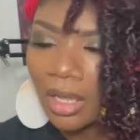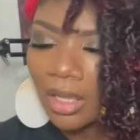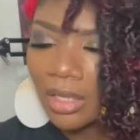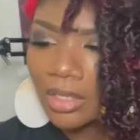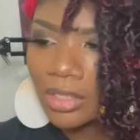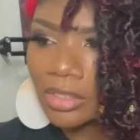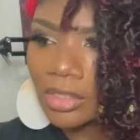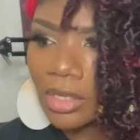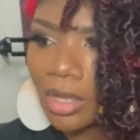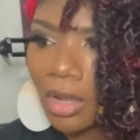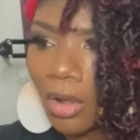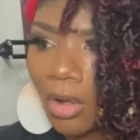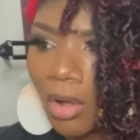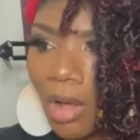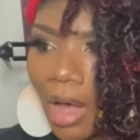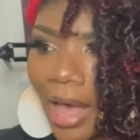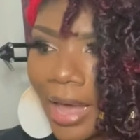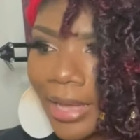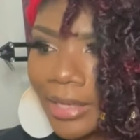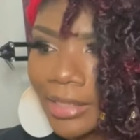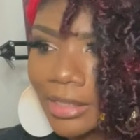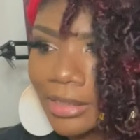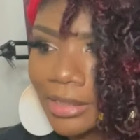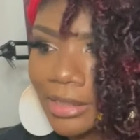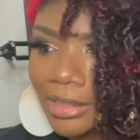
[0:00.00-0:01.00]
So
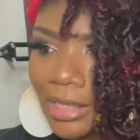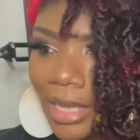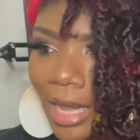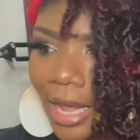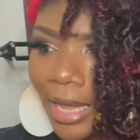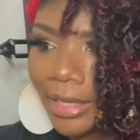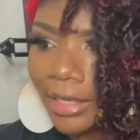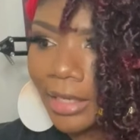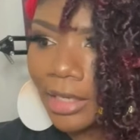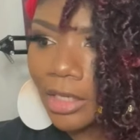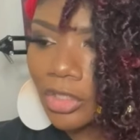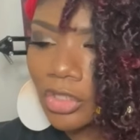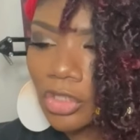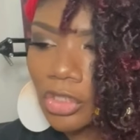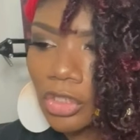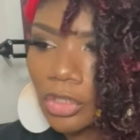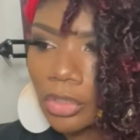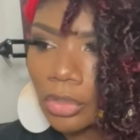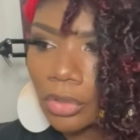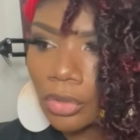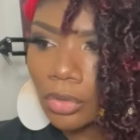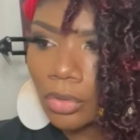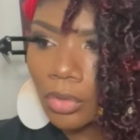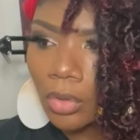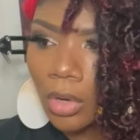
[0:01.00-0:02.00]
I decided
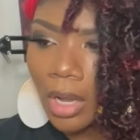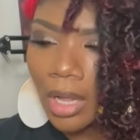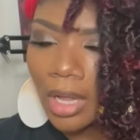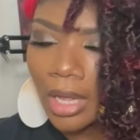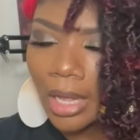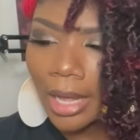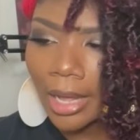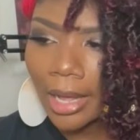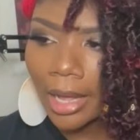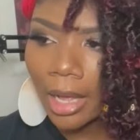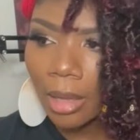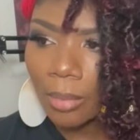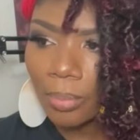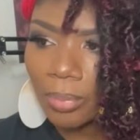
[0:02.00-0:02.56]
to uh,